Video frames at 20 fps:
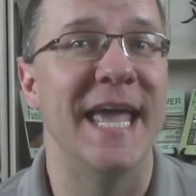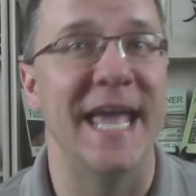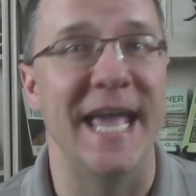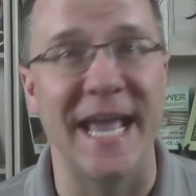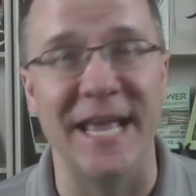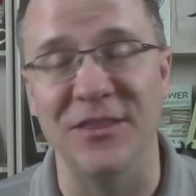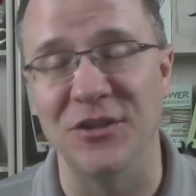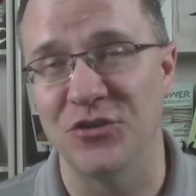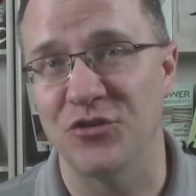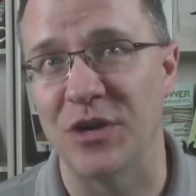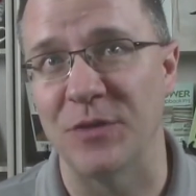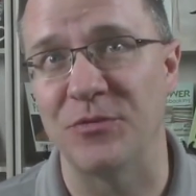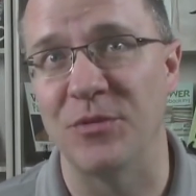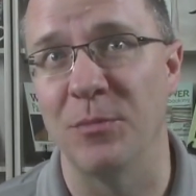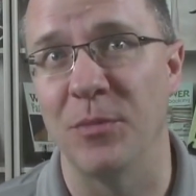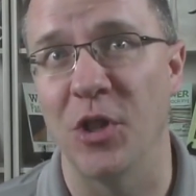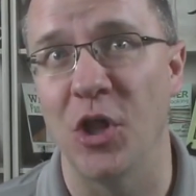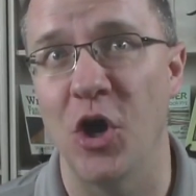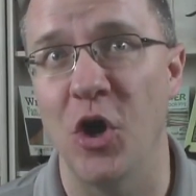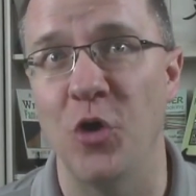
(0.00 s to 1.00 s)
In the
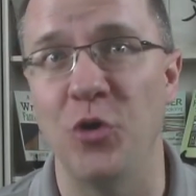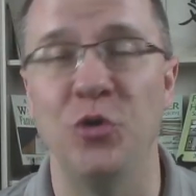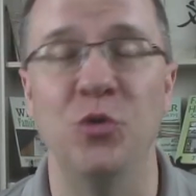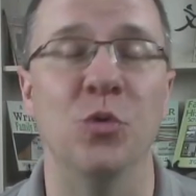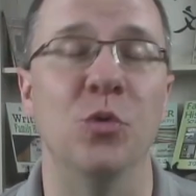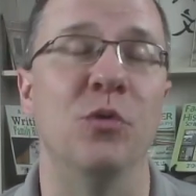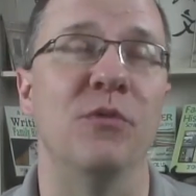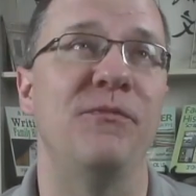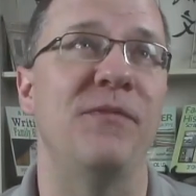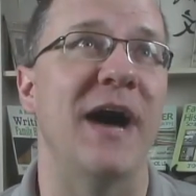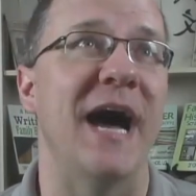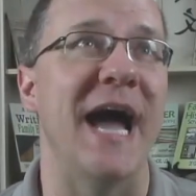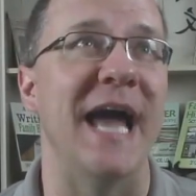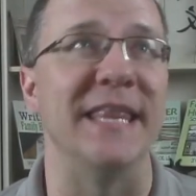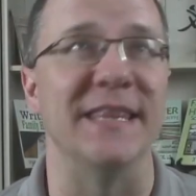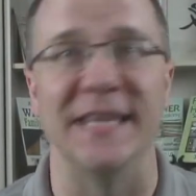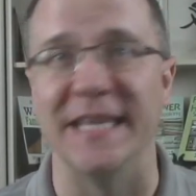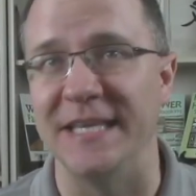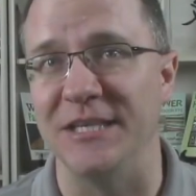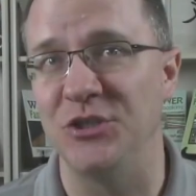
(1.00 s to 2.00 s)
description below, you will
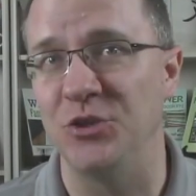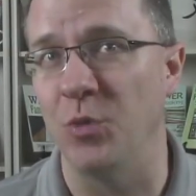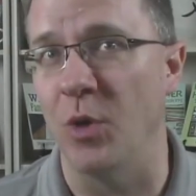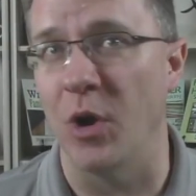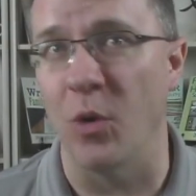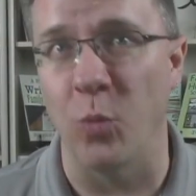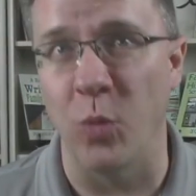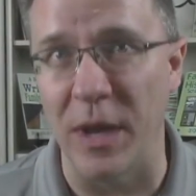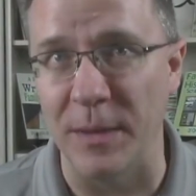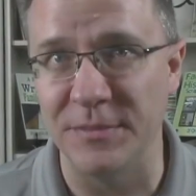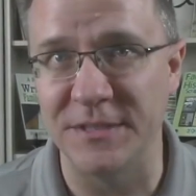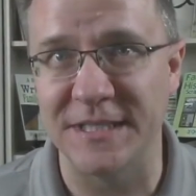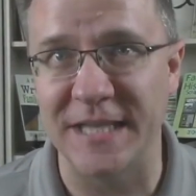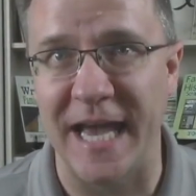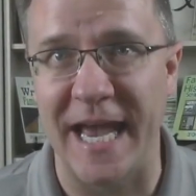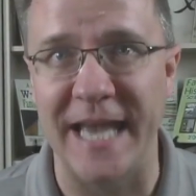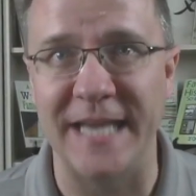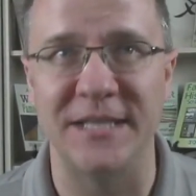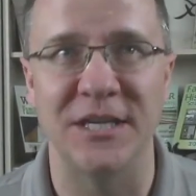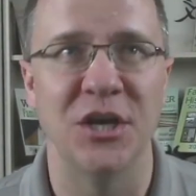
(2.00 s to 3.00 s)
find links to our
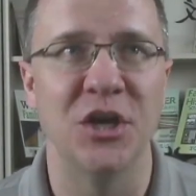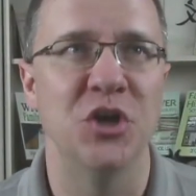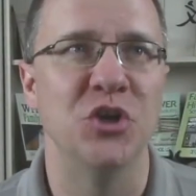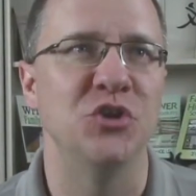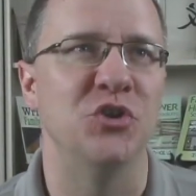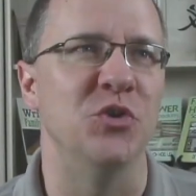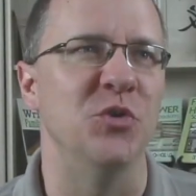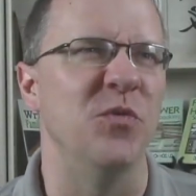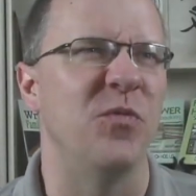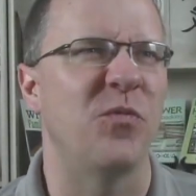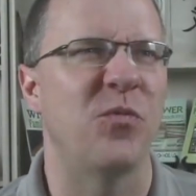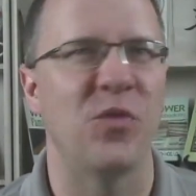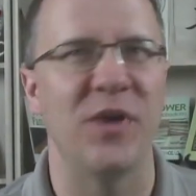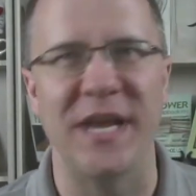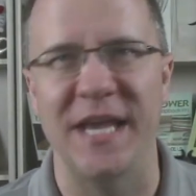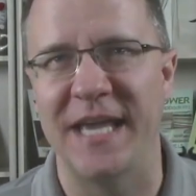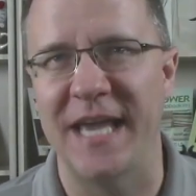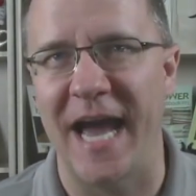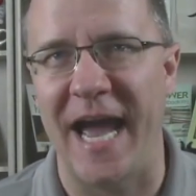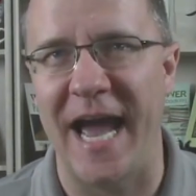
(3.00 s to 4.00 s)
website, to
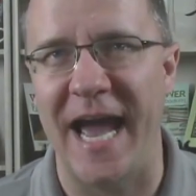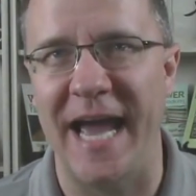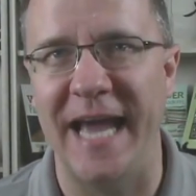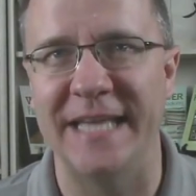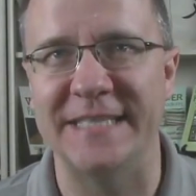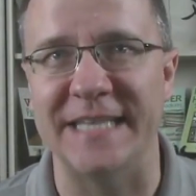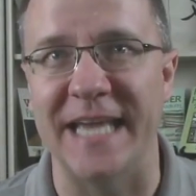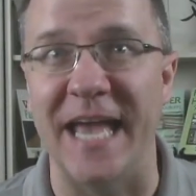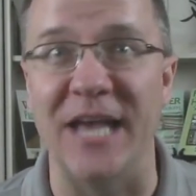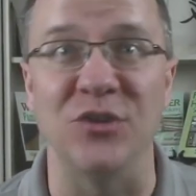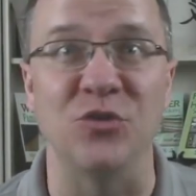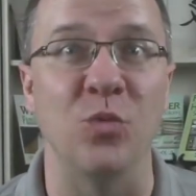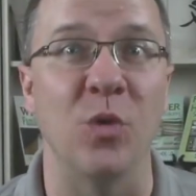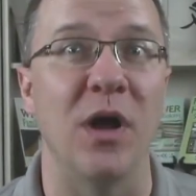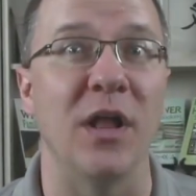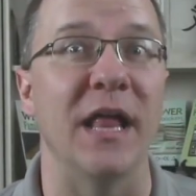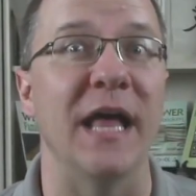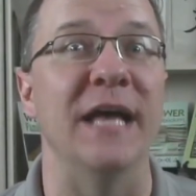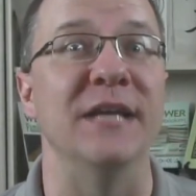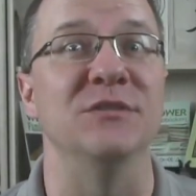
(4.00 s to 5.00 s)
free guides, as
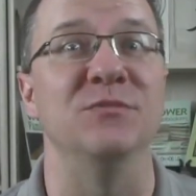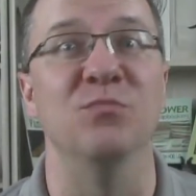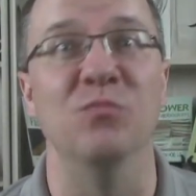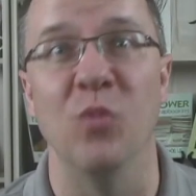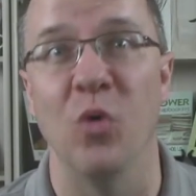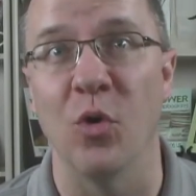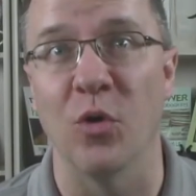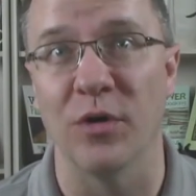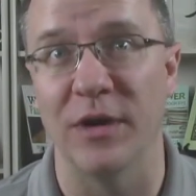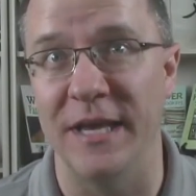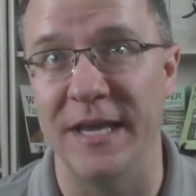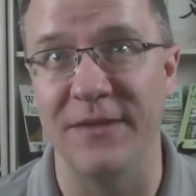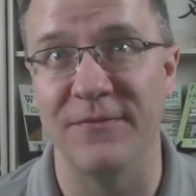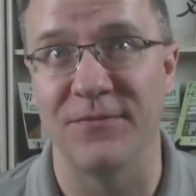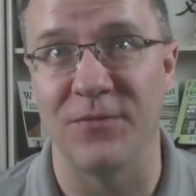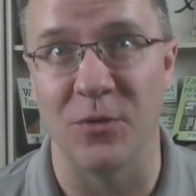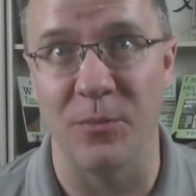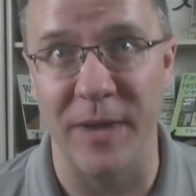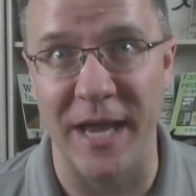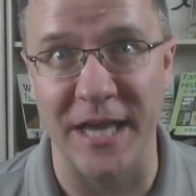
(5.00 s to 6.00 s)
well as more
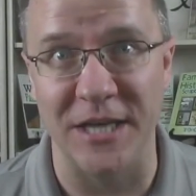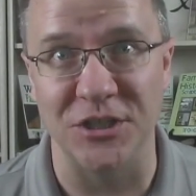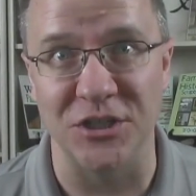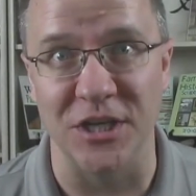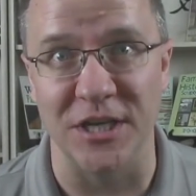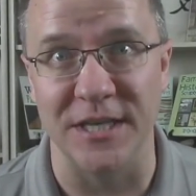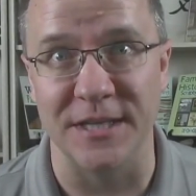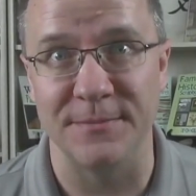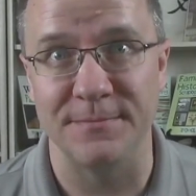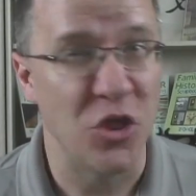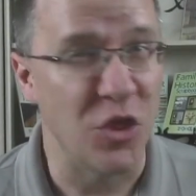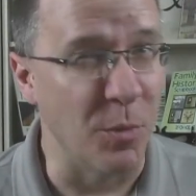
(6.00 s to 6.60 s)
information.